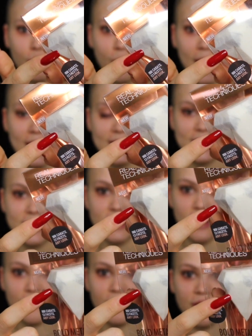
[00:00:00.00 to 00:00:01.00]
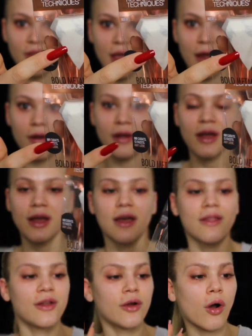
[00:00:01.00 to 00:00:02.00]
gray stuff in there.
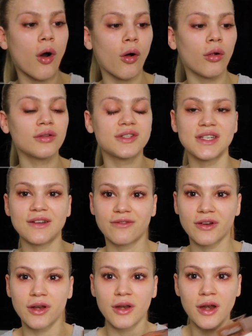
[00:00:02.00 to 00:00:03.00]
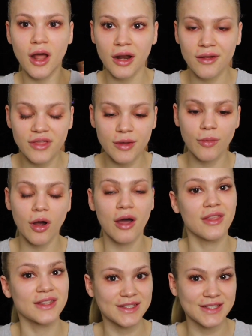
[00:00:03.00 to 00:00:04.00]
They're all different, none of them
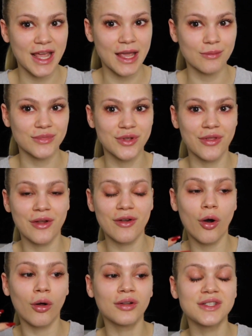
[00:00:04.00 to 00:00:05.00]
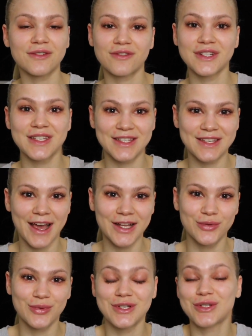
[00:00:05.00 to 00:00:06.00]
are the same, so they're all different
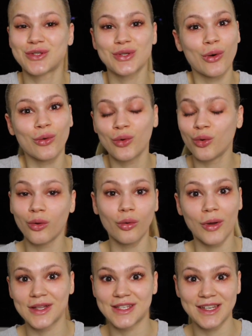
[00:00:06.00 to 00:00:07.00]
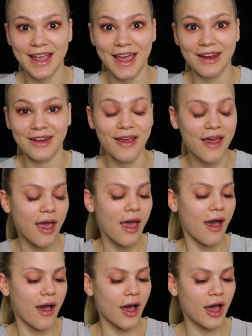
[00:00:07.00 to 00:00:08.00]
designs, which is so cool once again.
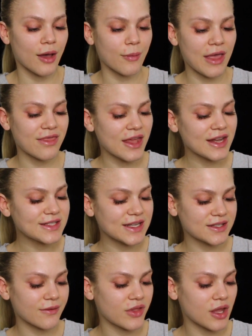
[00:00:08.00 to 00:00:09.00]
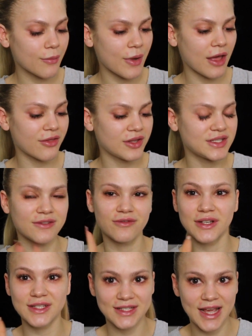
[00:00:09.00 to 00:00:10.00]
And then it says something about the
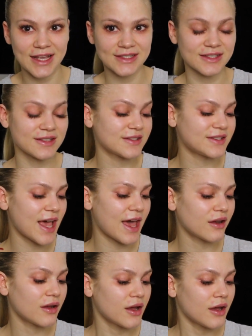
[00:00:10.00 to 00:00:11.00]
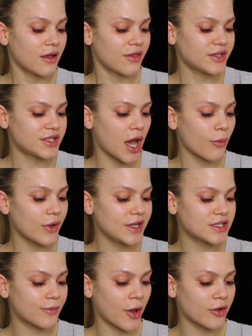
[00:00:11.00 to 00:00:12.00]
different sizes. I said, the top one
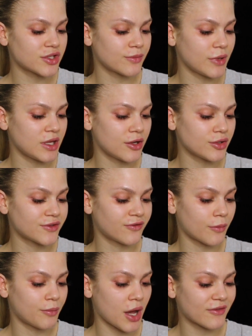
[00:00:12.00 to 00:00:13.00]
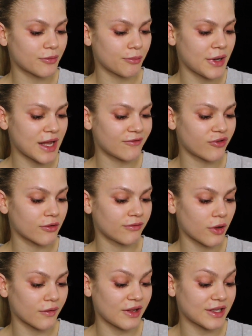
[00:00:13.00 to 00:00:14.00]
is supposed to be used for buff and blend for a
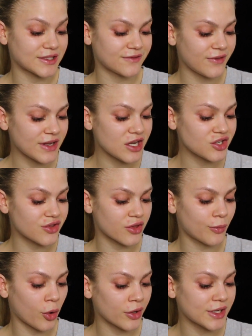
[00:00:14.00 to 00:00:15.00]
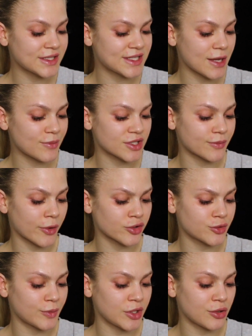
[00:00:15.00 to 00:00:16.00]
flawless finish. The pointed tip is
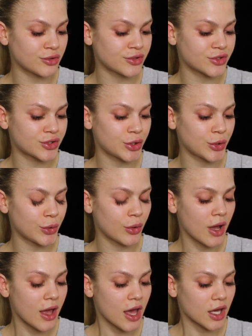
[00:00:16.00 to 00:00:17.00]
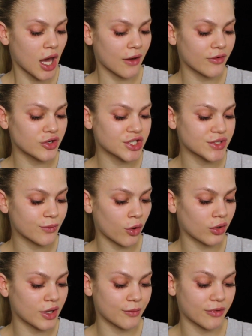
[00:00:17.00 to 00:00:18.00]
supposed to be used to cover
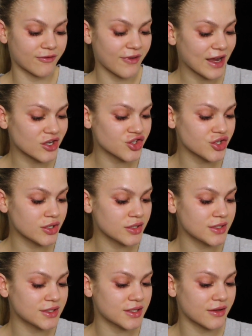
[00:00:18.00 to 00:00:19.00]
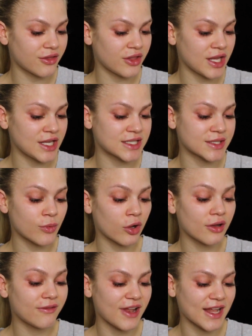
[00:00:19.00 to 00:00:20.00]
small imperfections. The
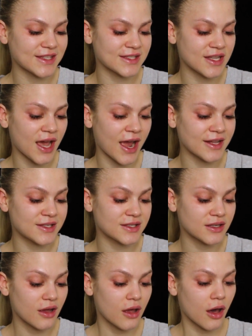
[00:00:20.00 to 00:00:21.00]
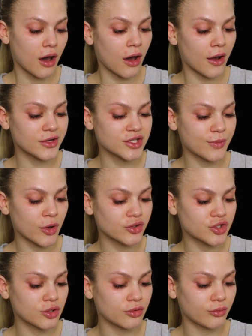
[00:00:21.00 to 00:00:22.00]
smaller flat sides are
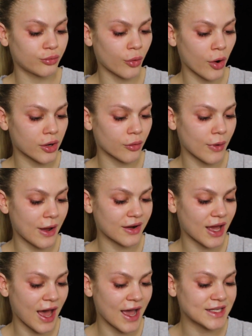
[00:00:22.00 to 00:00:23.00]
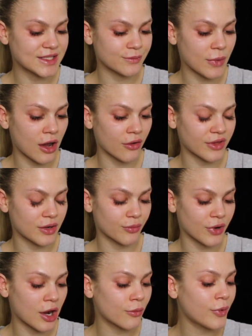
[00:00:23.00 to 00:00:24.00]
supposed to work around eyes, mouth, and
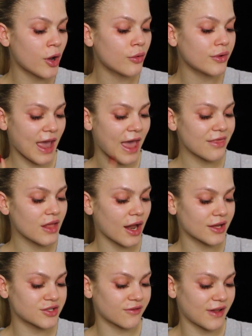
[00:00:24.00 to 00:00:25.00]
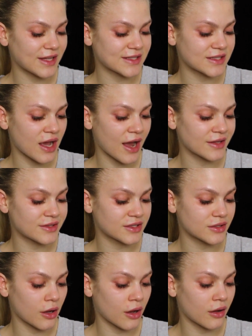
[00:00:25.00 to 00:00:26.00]
brow bone. And the larger flat
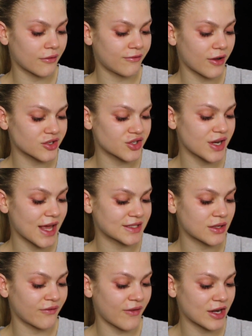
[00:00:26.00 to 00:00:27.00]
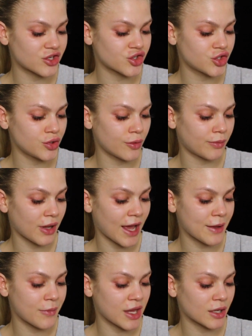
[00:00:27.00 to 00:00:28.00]
sides function as a wedge to
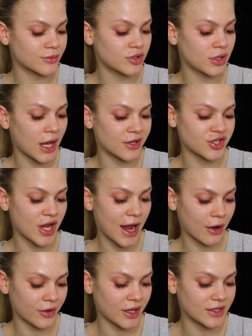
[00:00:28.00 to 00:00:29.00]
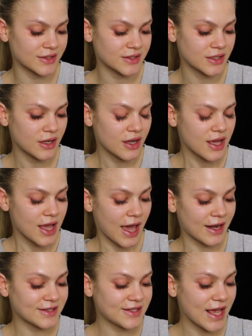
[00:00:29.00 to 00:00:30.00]
apply makeup to larger areas.
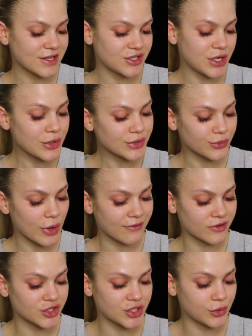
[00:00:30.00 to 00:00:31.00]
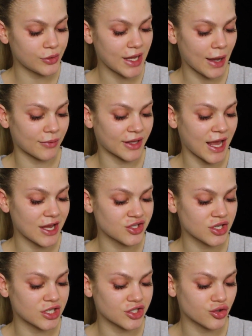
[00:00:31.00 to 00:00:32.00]
And it says, use wet for dewy
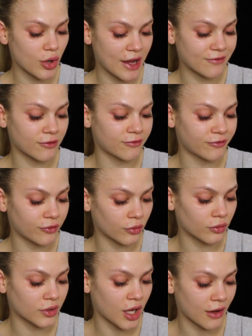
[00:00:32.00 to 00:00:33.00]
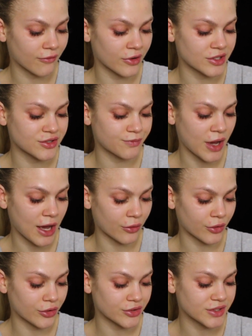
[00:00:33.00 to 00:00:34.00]
application and dry for full coverage
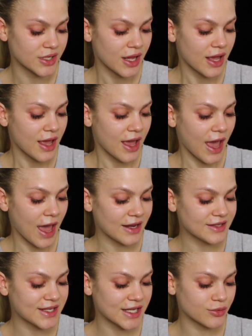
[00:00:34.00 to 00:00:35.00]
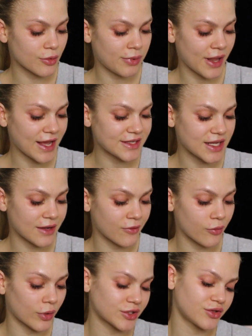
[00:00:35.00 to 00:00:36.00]
powders. And it says, replace
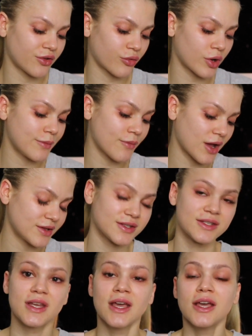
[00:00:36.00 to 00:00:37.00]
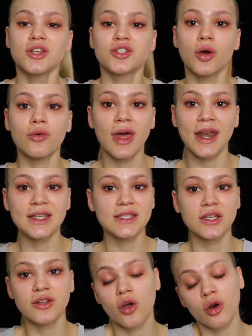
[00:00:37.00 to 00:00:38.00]
every 1 to 3 months. So that is
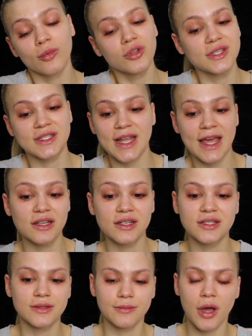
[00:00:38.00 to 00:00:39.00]
the normal standard